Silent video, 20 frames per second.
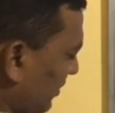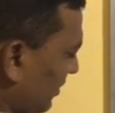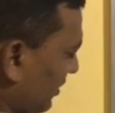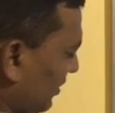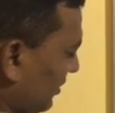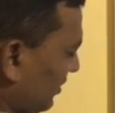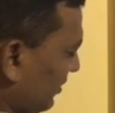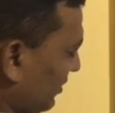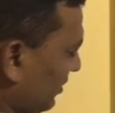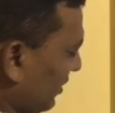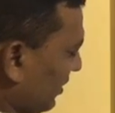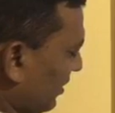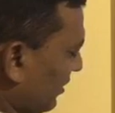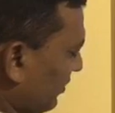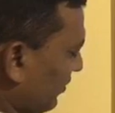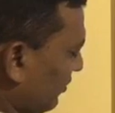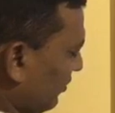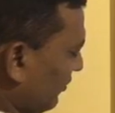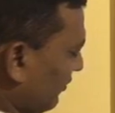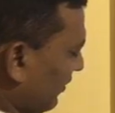Then
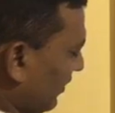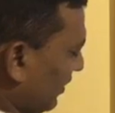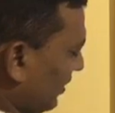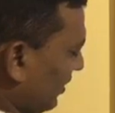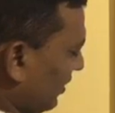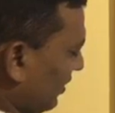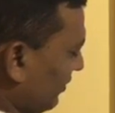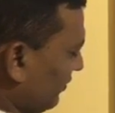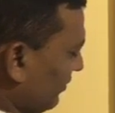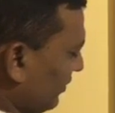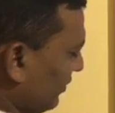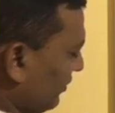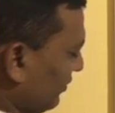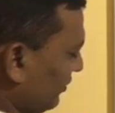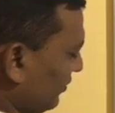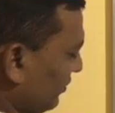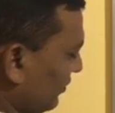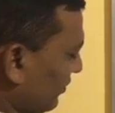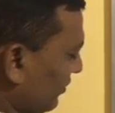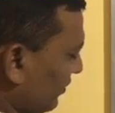second cofactor
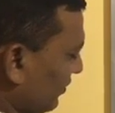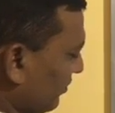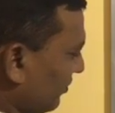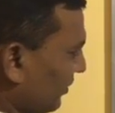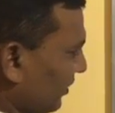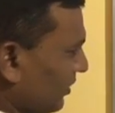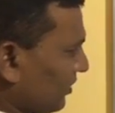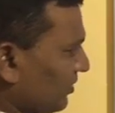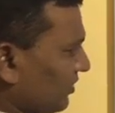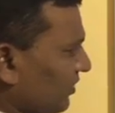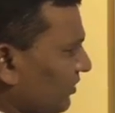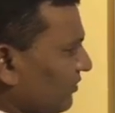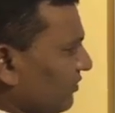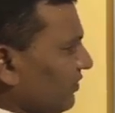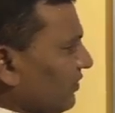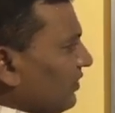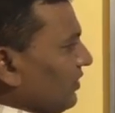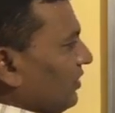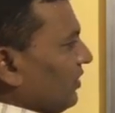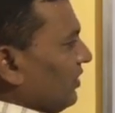A12 is equal to minus of,
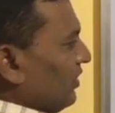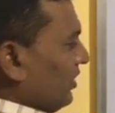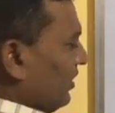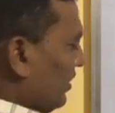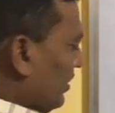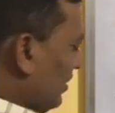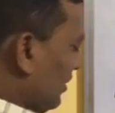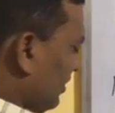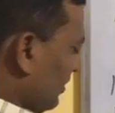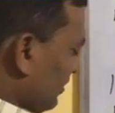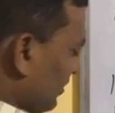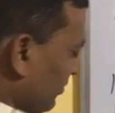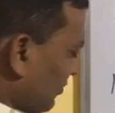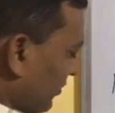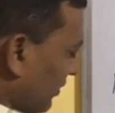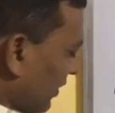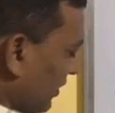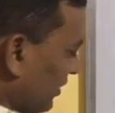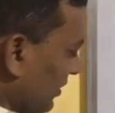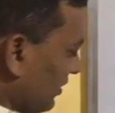here it is
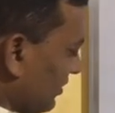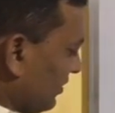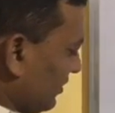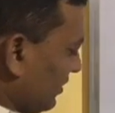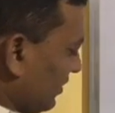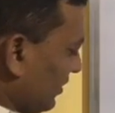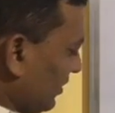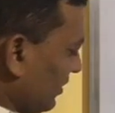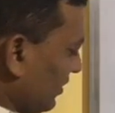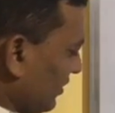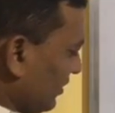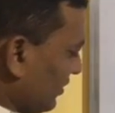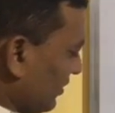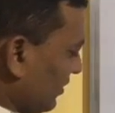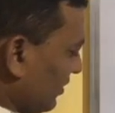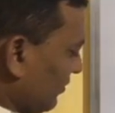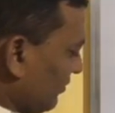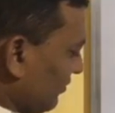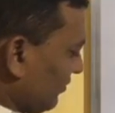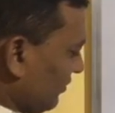minus 3,
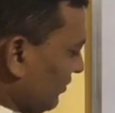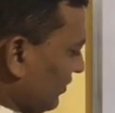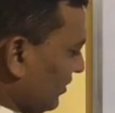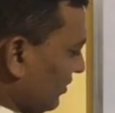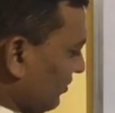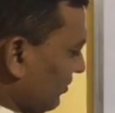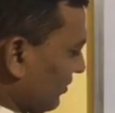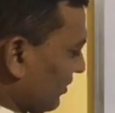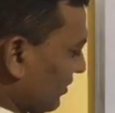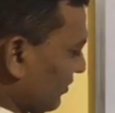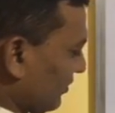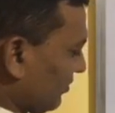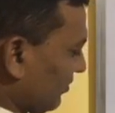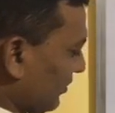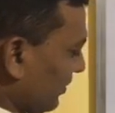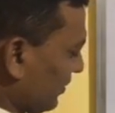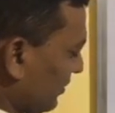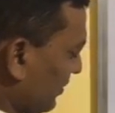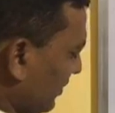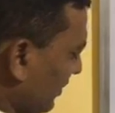therefore it becomes
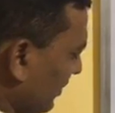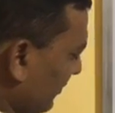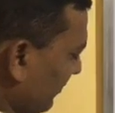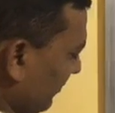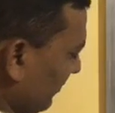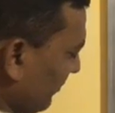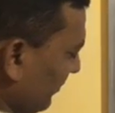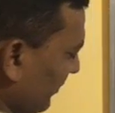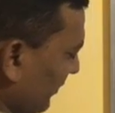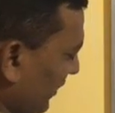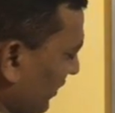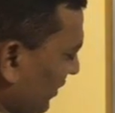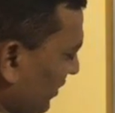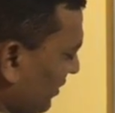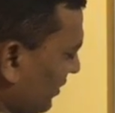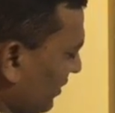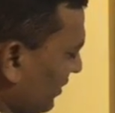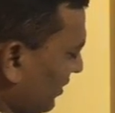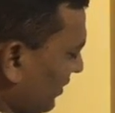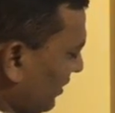plus 3.
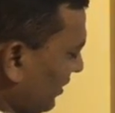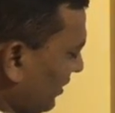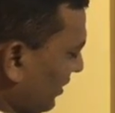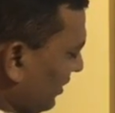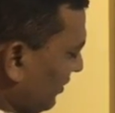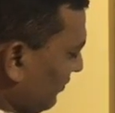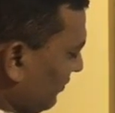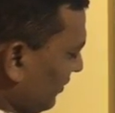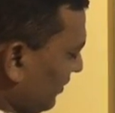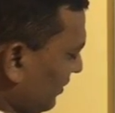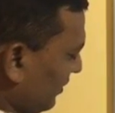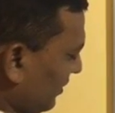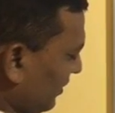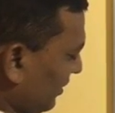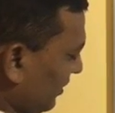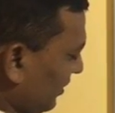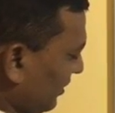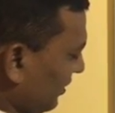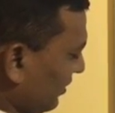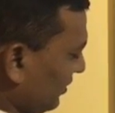Then
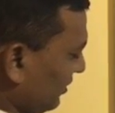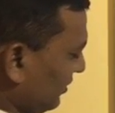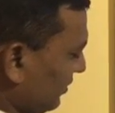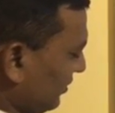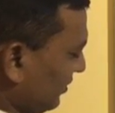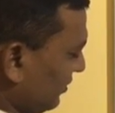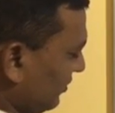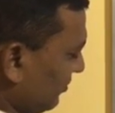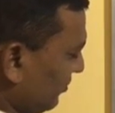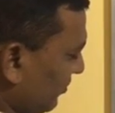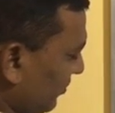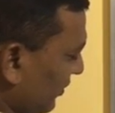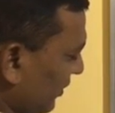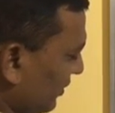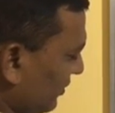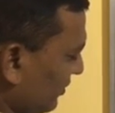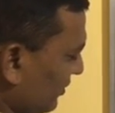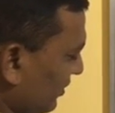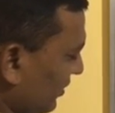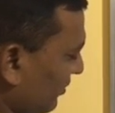A13 is
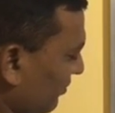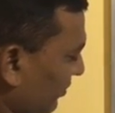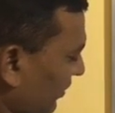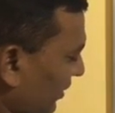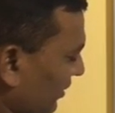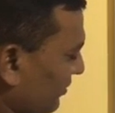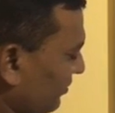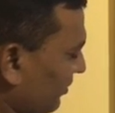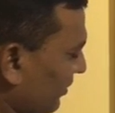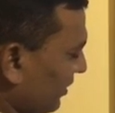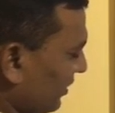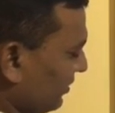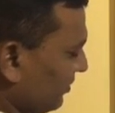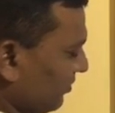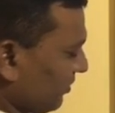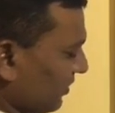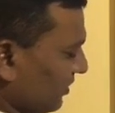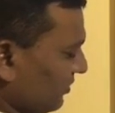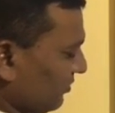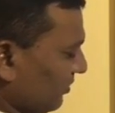plus C, plus
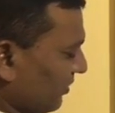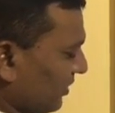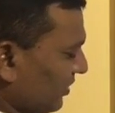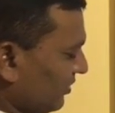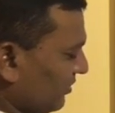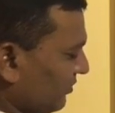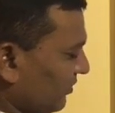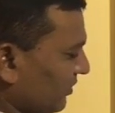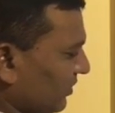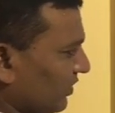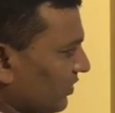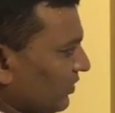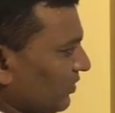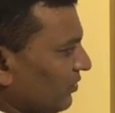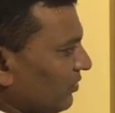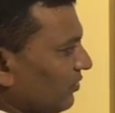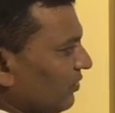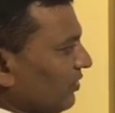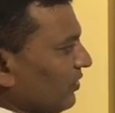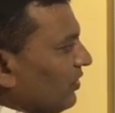minus we can
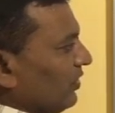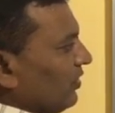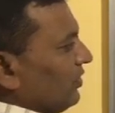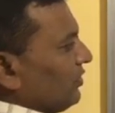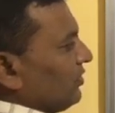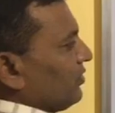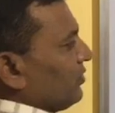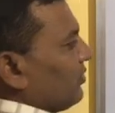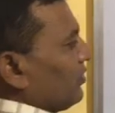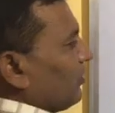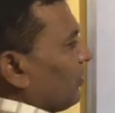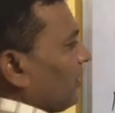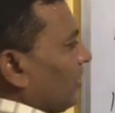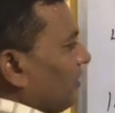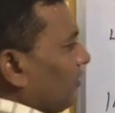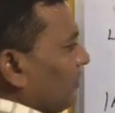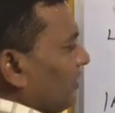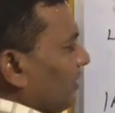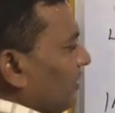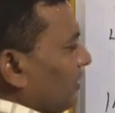go. So I
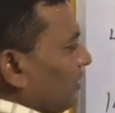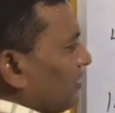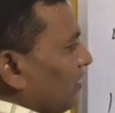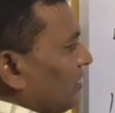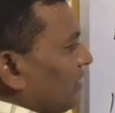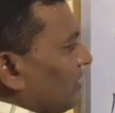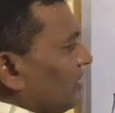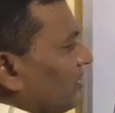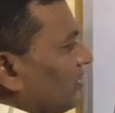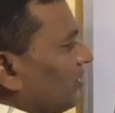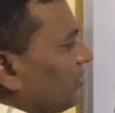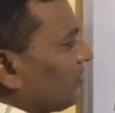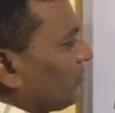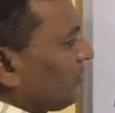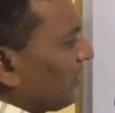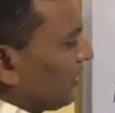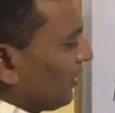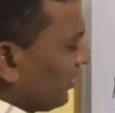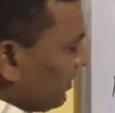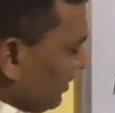have taken here,
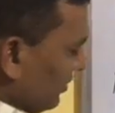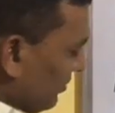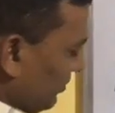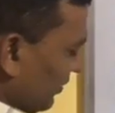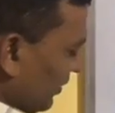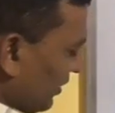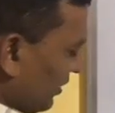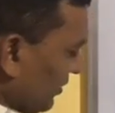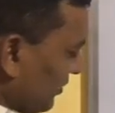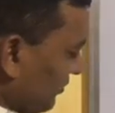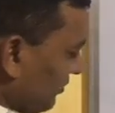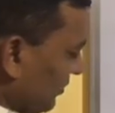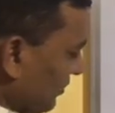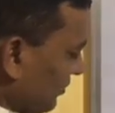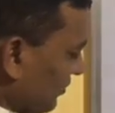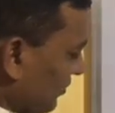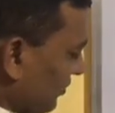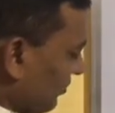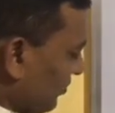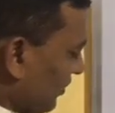minor is minus
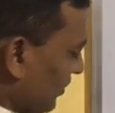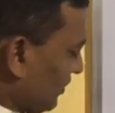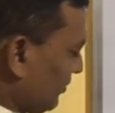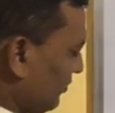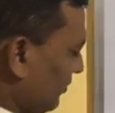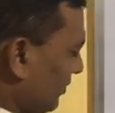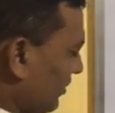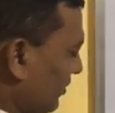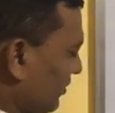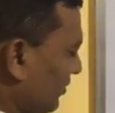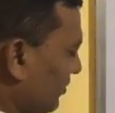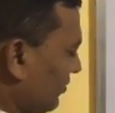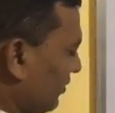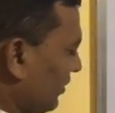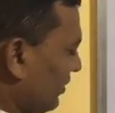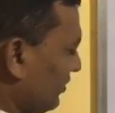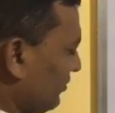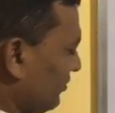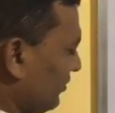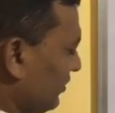1, so plus 1 into
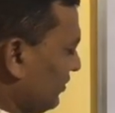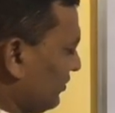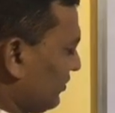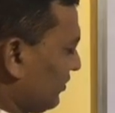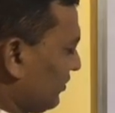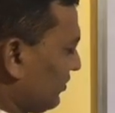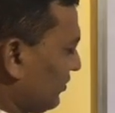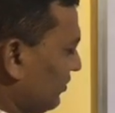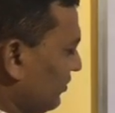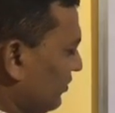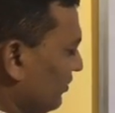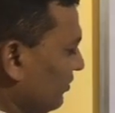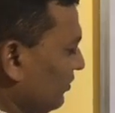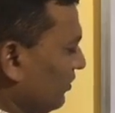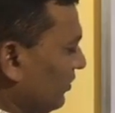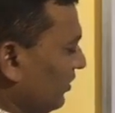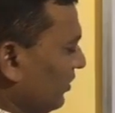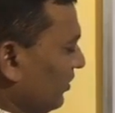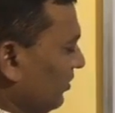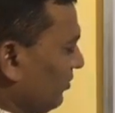minus 1 is equal to
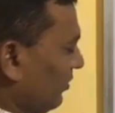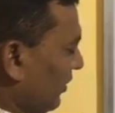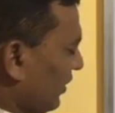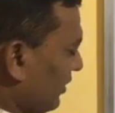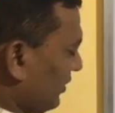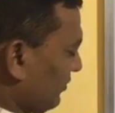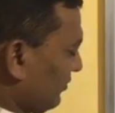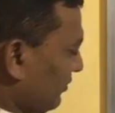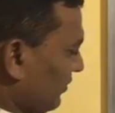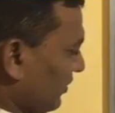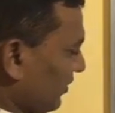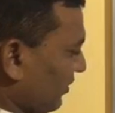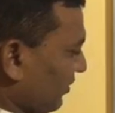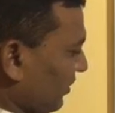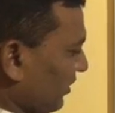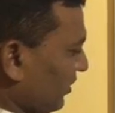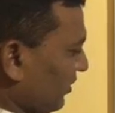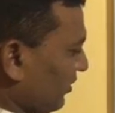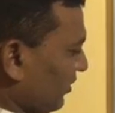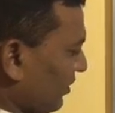minus 1. Now
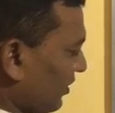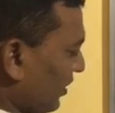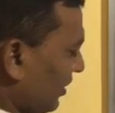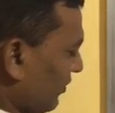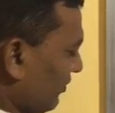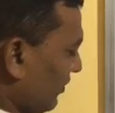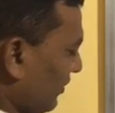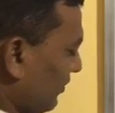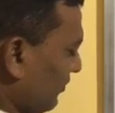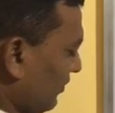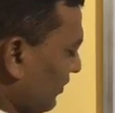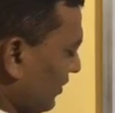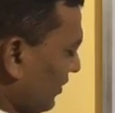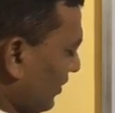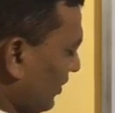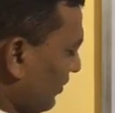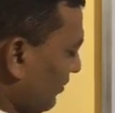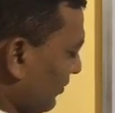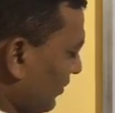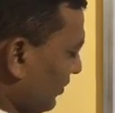I got
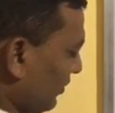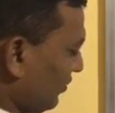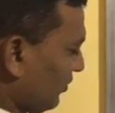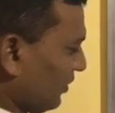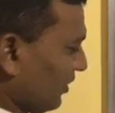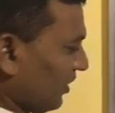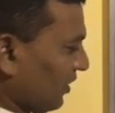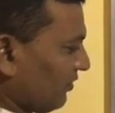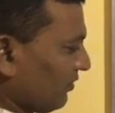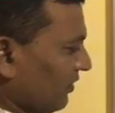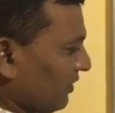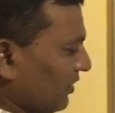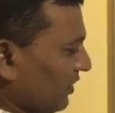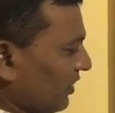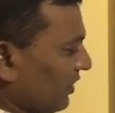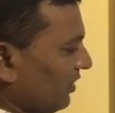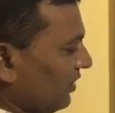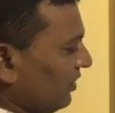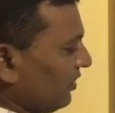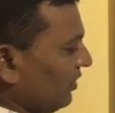A11, A12 and
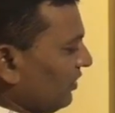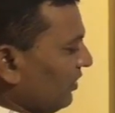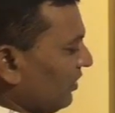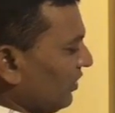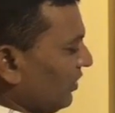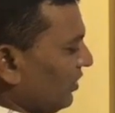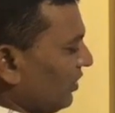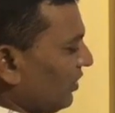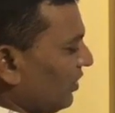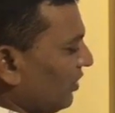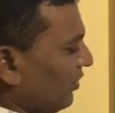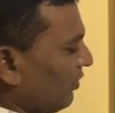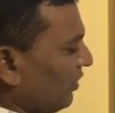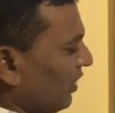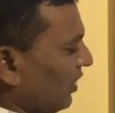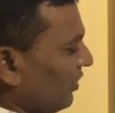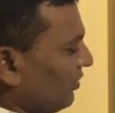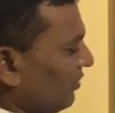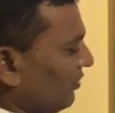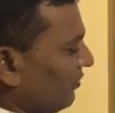A13. Now
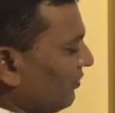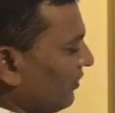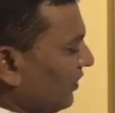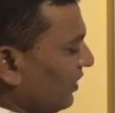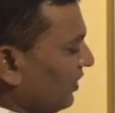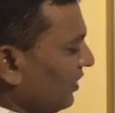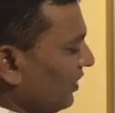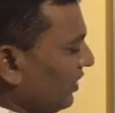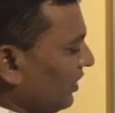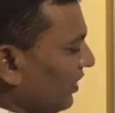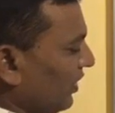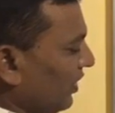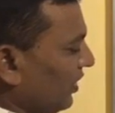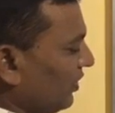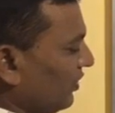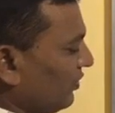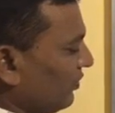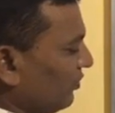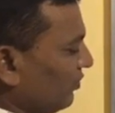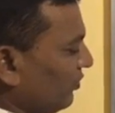I have to find
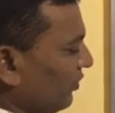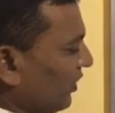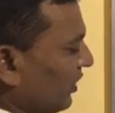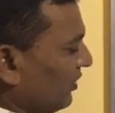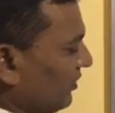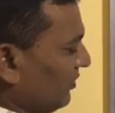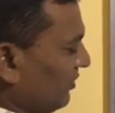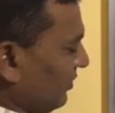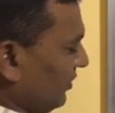A21.